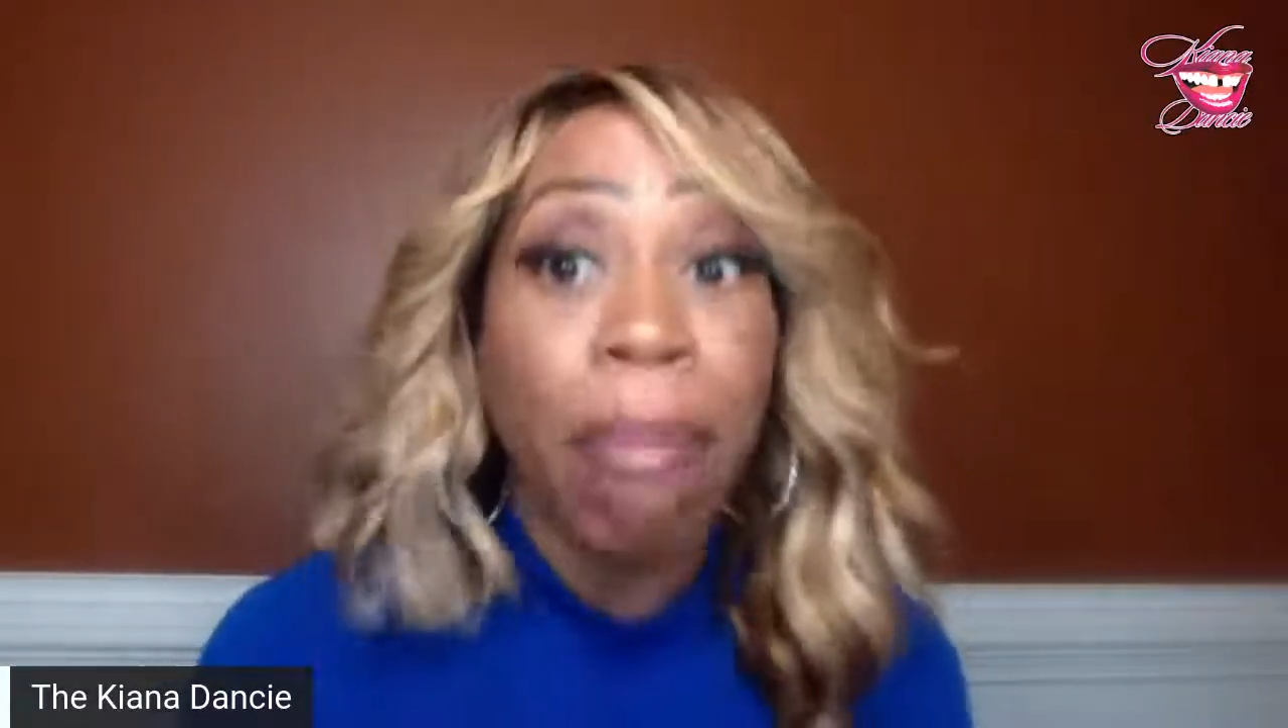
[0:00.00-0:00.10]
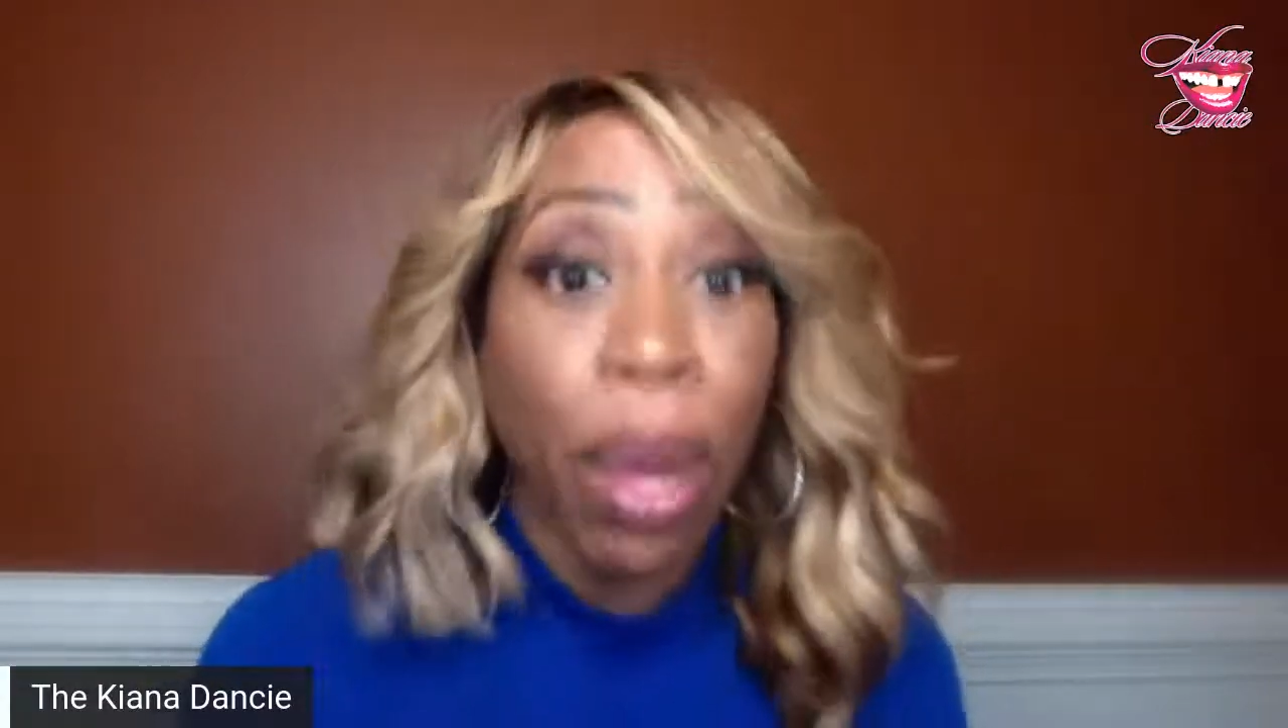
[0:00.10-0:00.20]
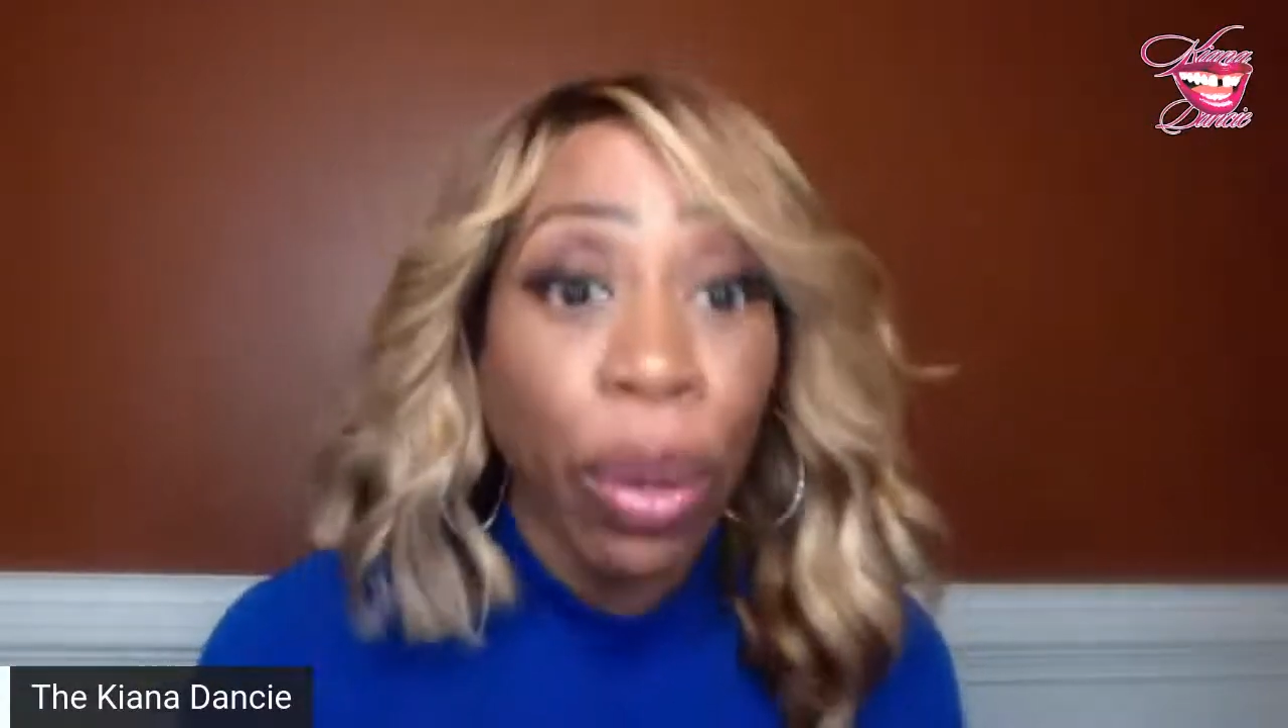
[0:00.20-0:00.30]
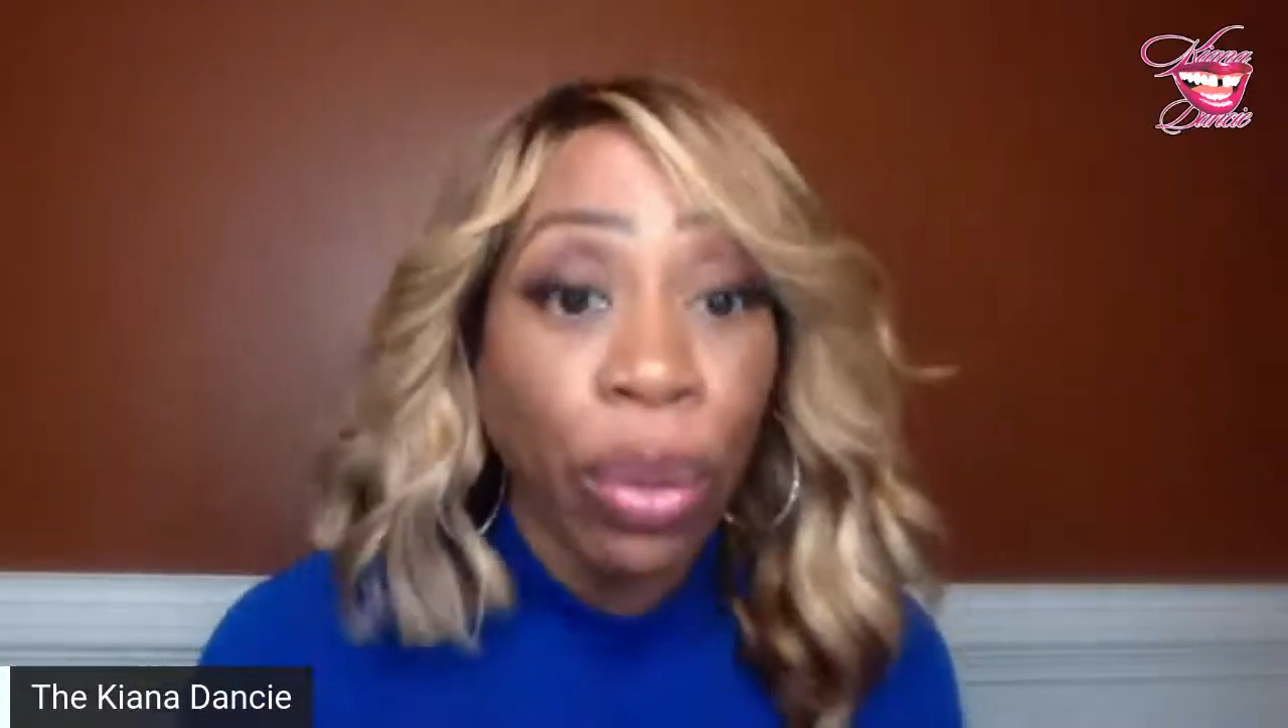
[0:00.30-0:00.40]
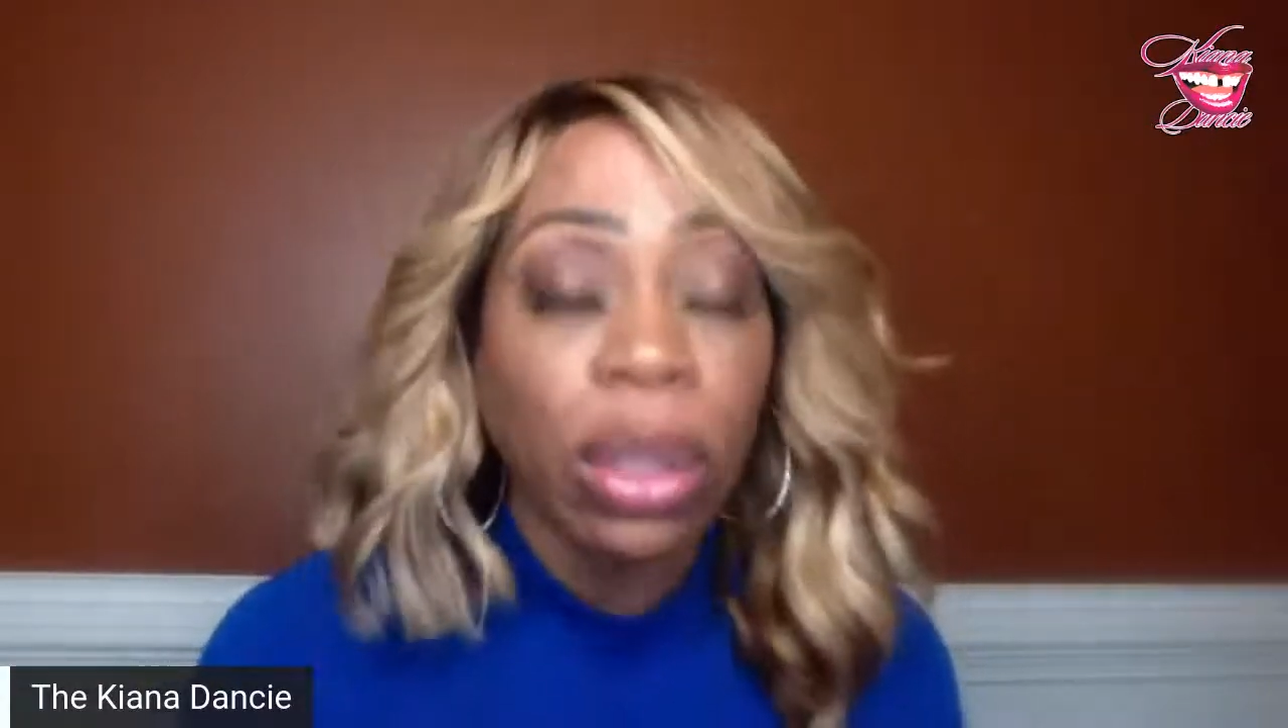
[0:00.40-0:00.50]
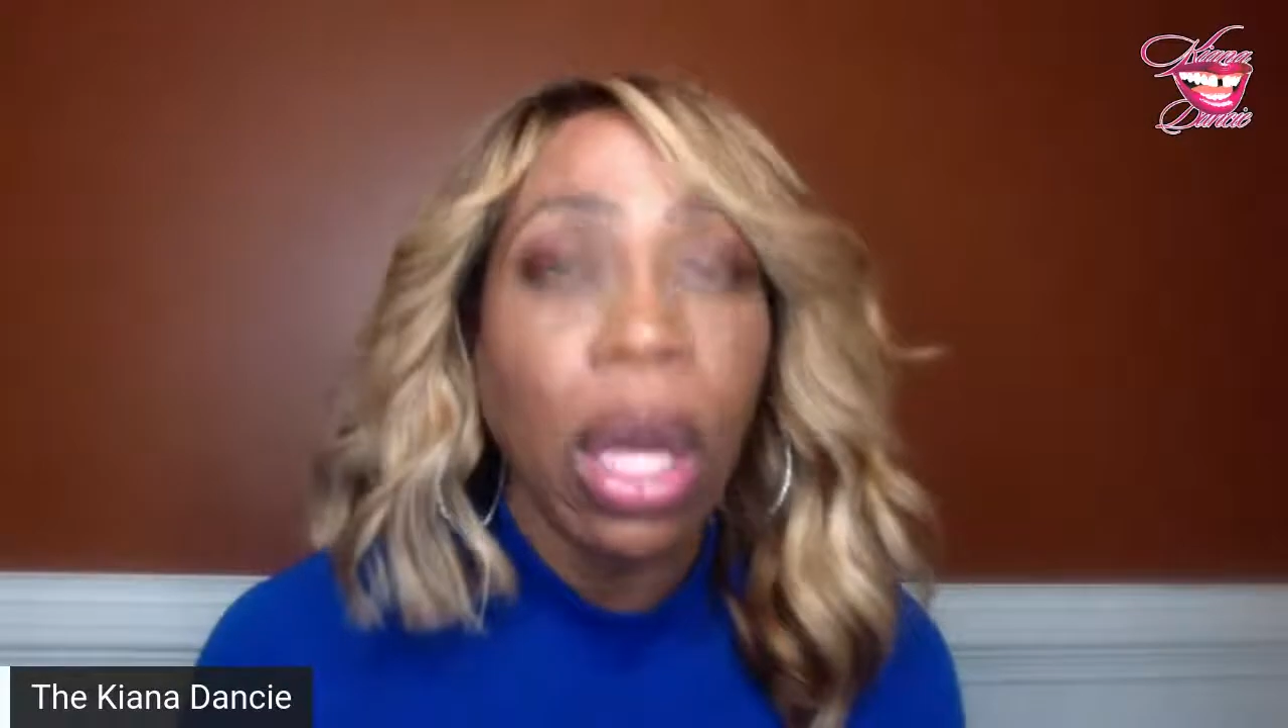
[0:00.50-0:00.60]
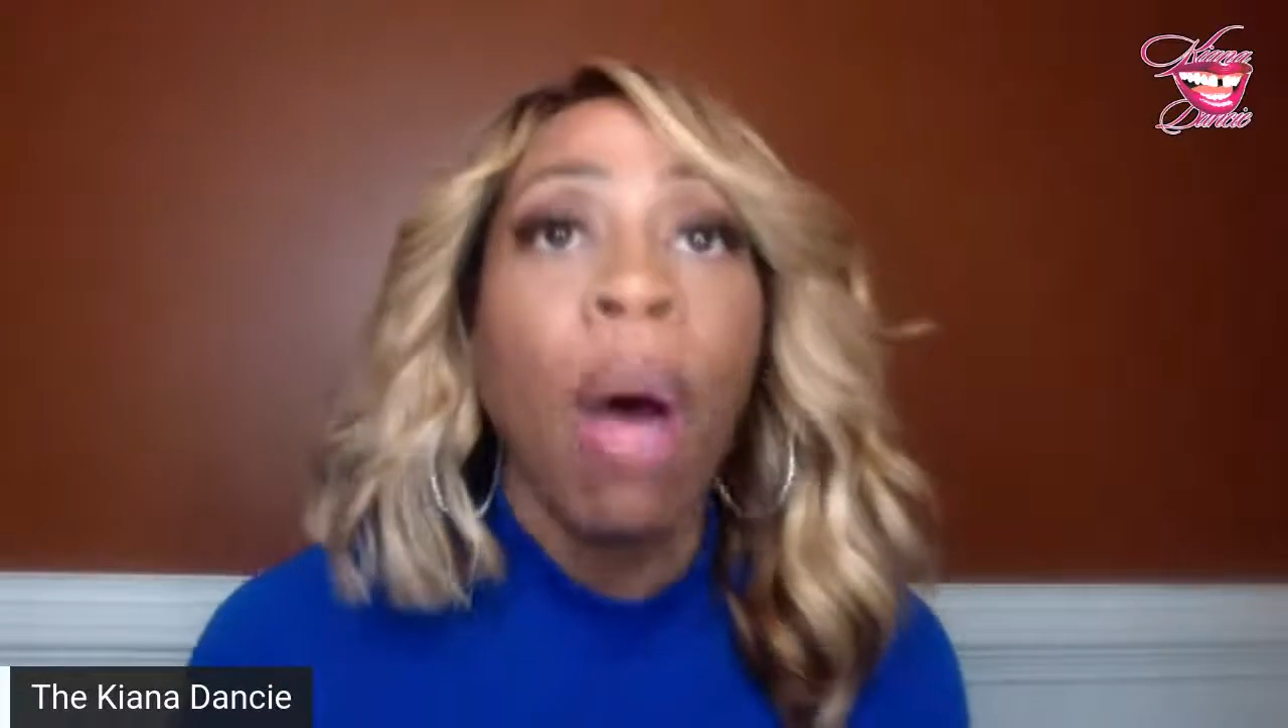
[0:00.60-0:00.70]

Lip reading: Most